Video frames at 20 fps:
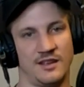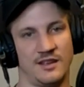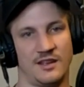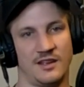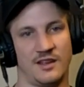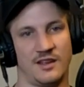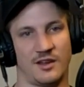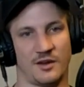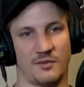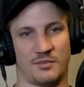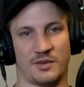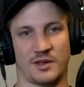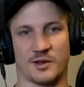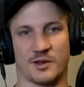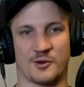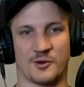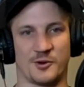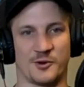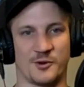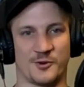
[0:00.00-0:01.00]
a big old
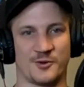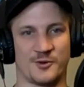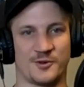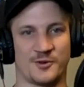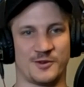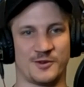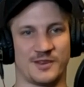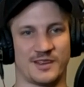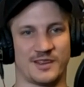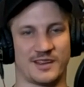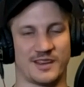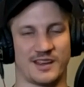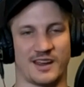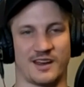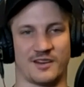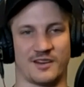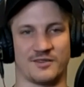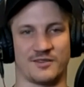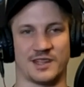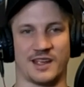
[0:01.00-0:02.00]
hole out of
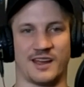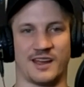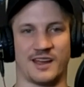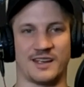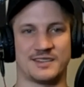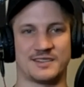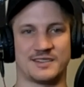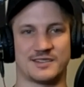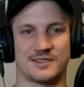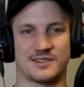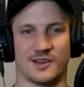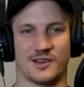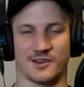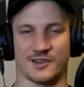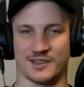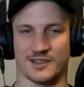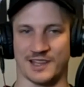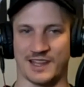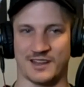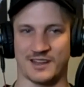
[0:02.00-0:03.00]
the ice on a
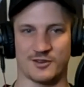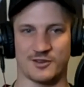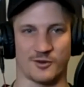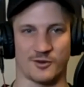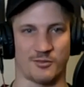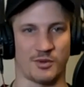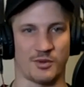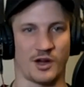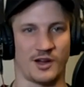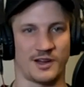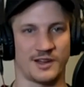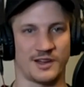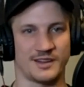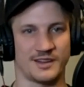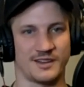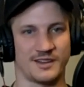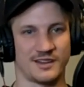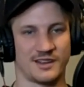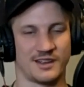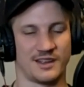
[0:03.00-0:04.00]
lake or pond.
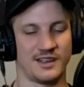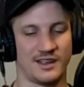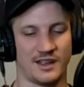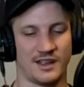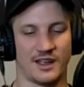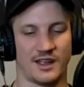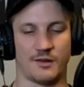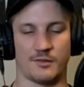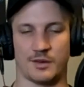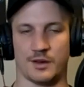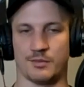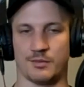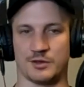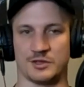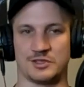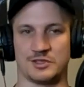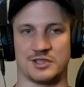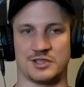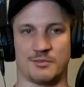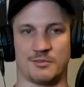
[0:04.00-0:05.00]
People
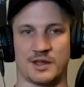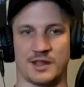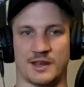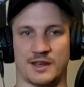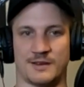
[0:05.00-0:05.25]
jump in.